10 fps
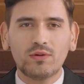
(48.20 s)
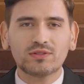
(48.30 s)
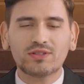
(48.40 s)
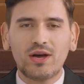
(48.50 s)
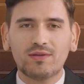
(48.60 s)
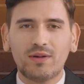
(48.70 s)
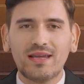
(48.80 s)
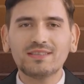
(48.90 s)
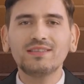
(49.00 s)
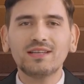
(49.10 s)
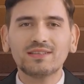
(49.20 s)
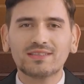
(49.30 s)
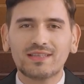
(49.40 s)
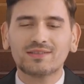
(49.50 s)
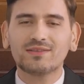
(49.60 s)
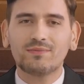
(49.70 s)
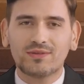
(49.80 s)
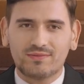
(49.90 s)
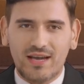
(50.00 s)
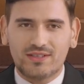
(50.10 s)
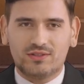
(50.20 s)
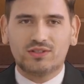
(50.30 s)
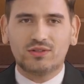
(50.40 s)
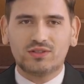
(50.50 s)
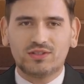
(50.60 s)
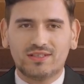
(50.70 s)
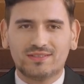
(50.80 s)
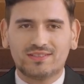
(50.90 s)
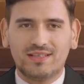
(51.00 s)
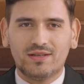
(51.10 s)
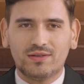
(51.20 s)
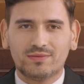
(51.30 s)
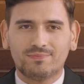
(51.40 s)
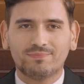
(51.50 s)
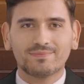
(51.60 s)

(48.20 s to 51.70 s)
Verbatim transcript: We'll start by discussing some of the factors you should consider